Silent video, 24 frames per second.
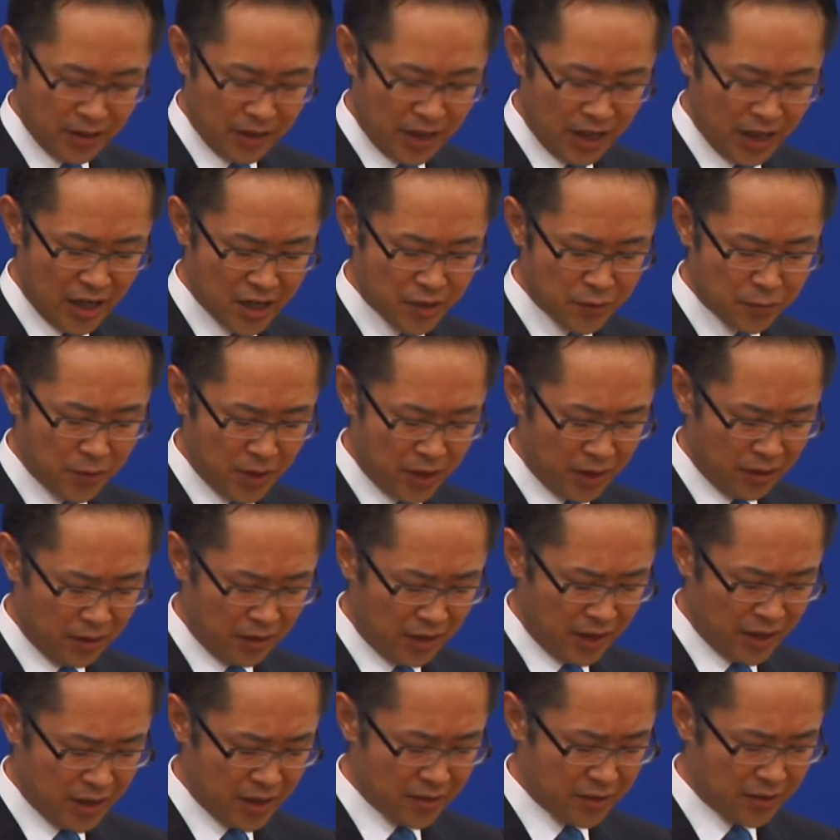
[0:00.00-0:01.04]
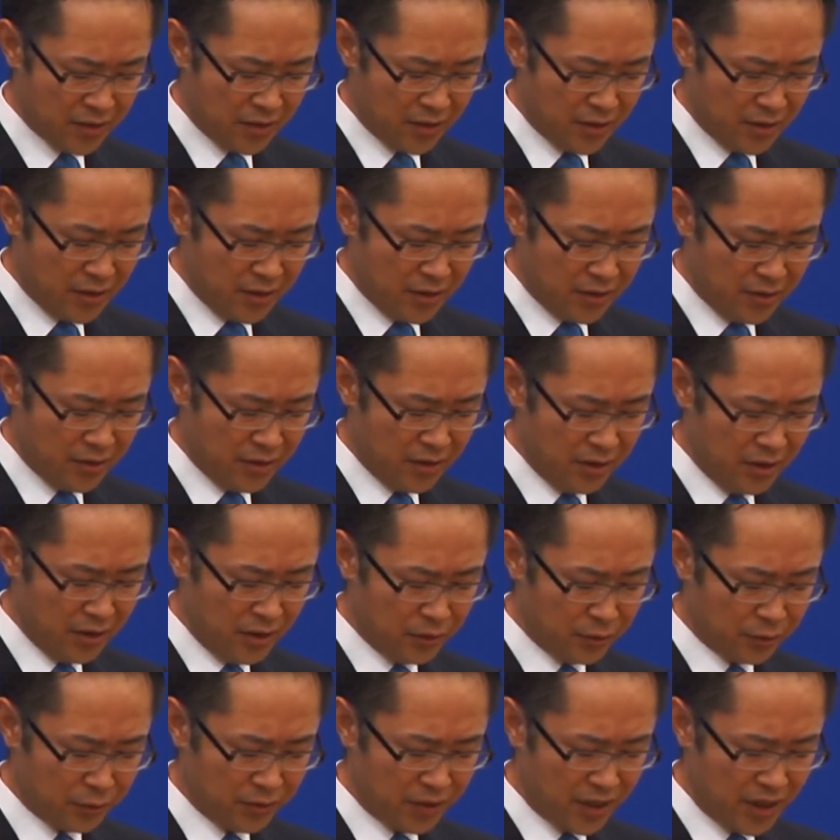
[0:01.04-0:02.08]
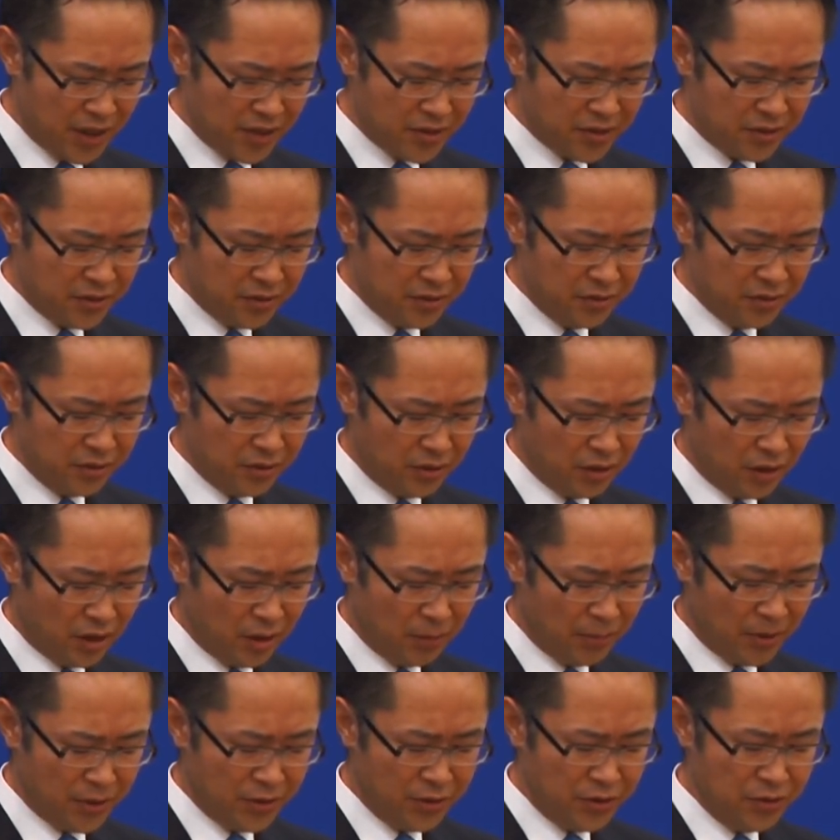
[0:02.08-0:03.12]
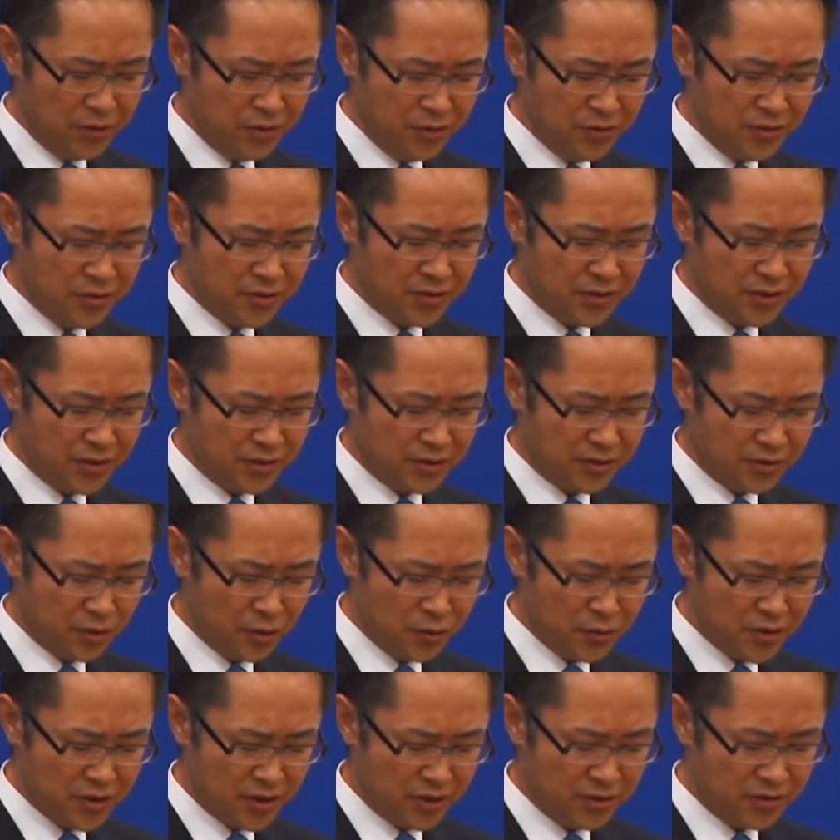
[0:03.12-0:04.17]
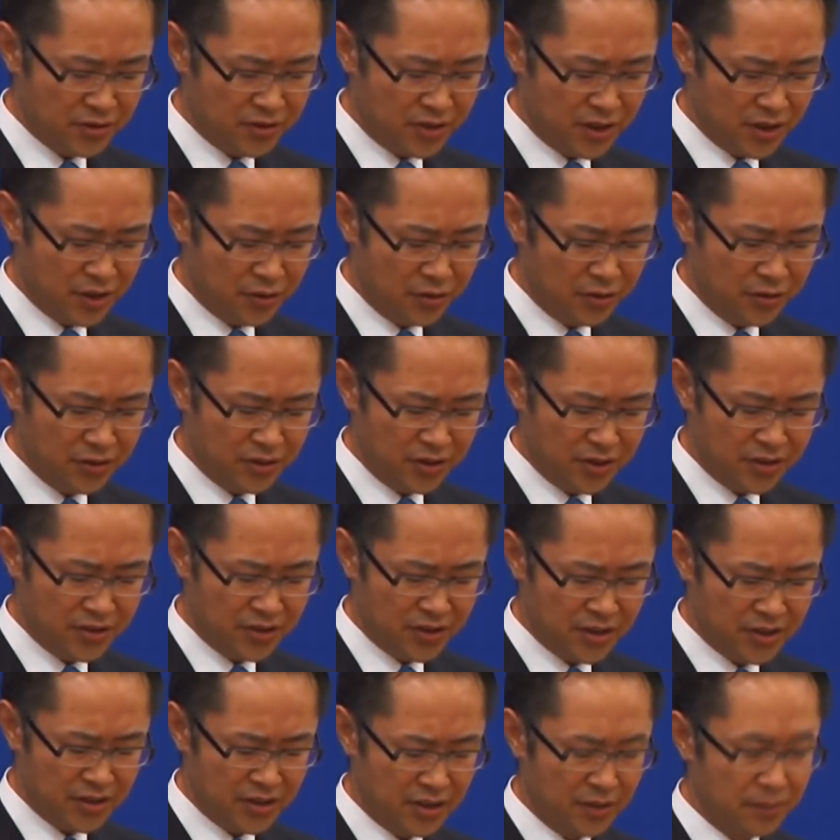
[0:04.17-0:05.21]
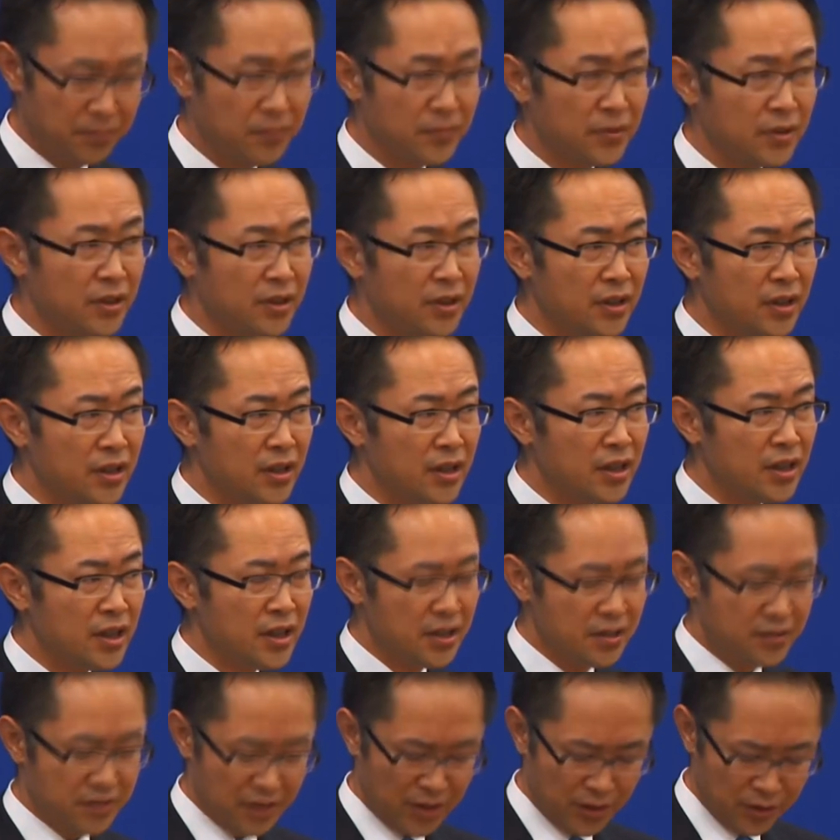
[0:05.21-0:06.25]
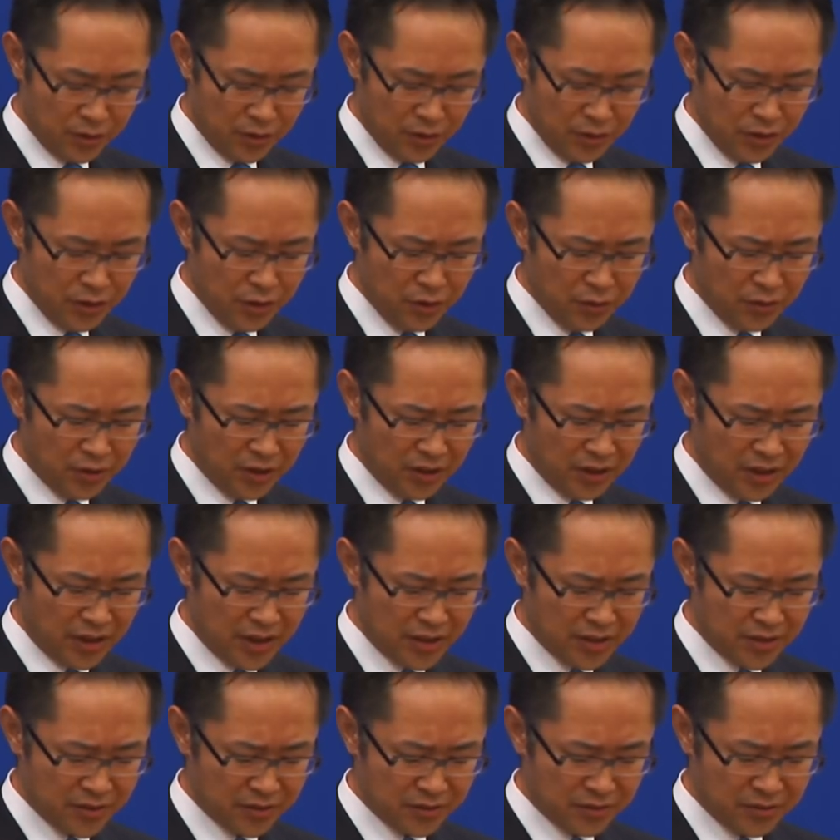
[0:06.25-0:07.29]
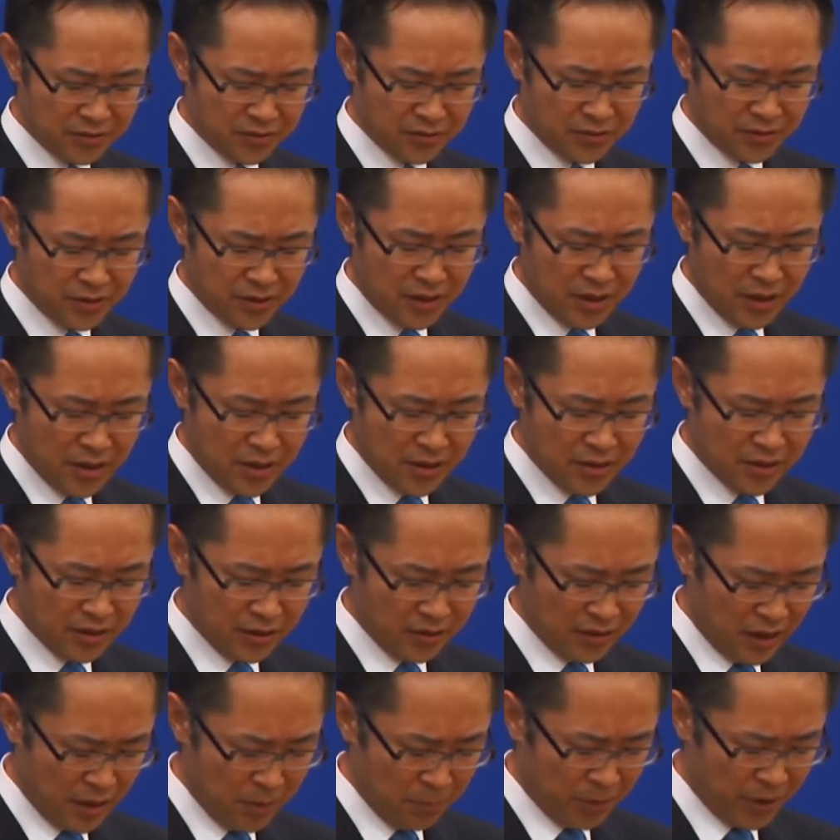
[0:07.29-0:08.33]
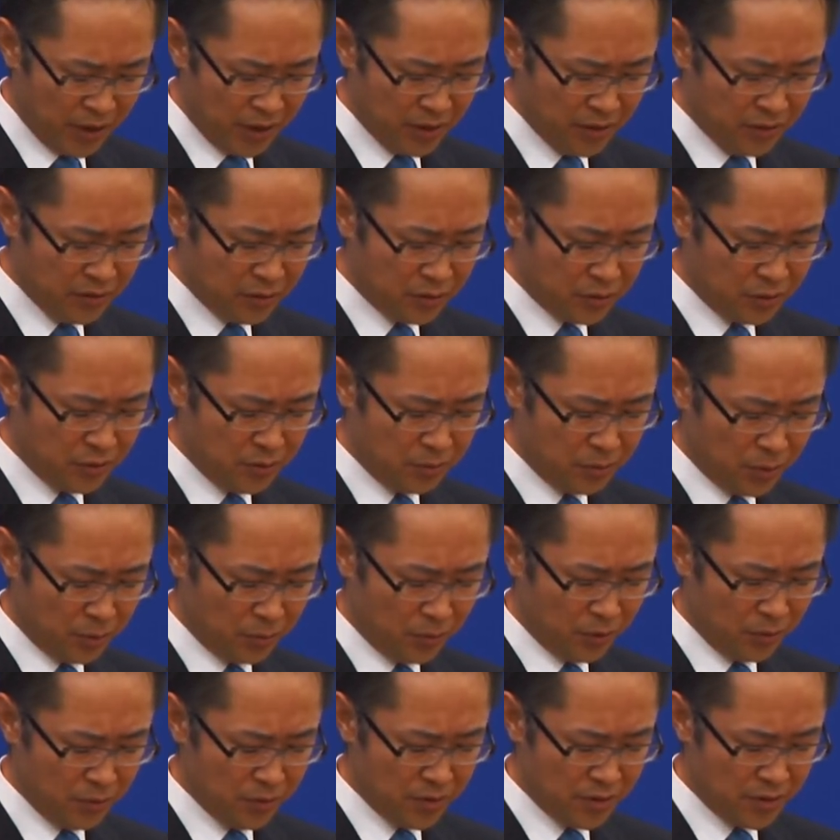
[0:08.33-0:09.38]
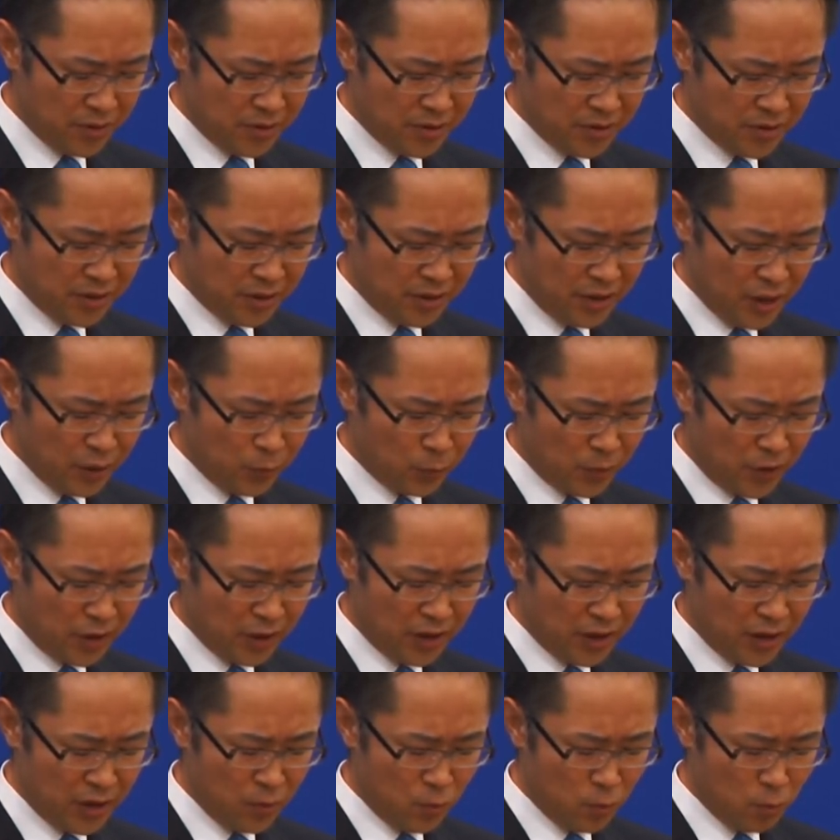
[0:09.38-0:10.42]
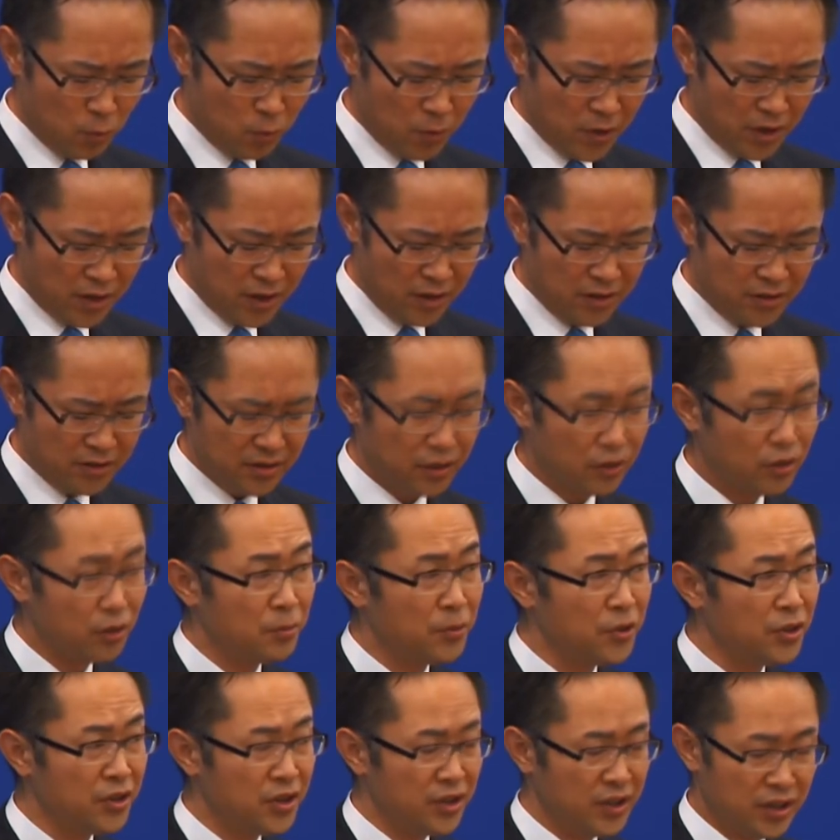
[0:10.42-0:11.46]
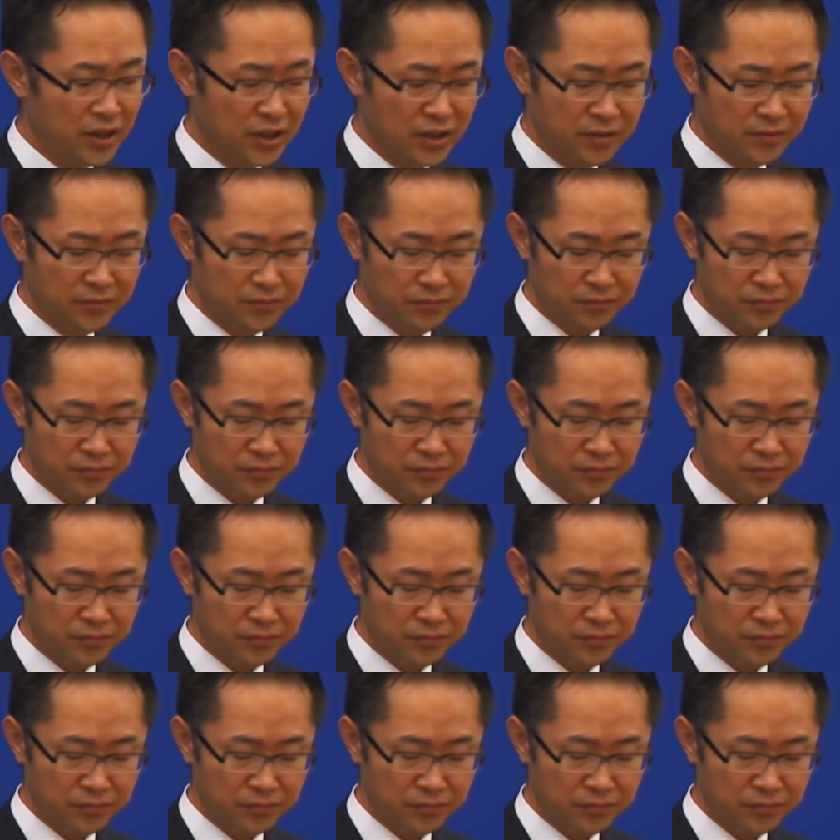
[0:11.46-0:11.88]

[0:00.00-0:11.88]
as well as the introduction of a new social security system that utilizes the numbering to promote the networking within the community.